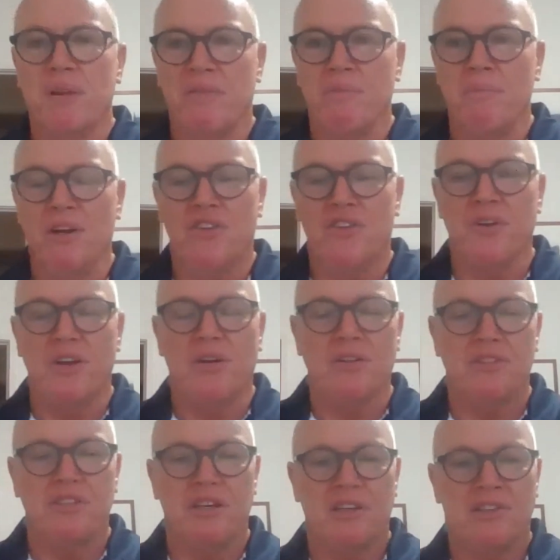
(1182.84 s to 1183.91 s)
of military
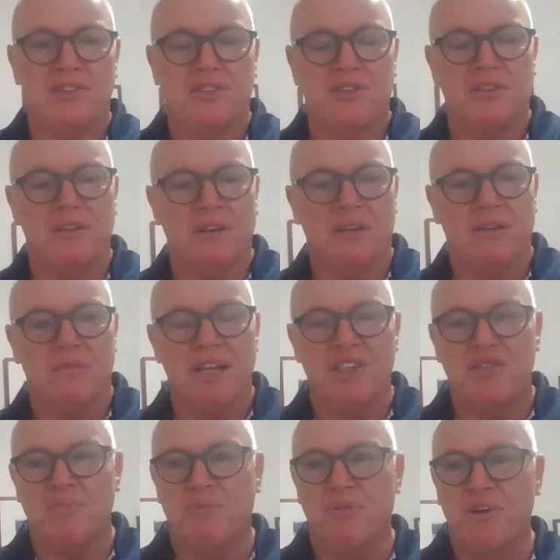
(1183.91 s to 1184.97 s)
context,
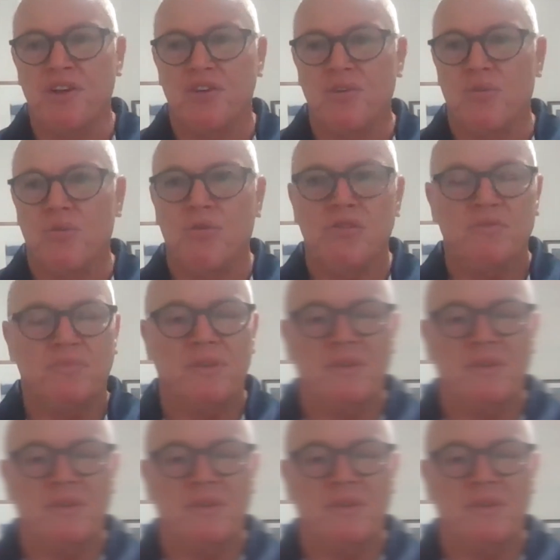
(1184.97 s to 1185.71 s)
esprit de corps,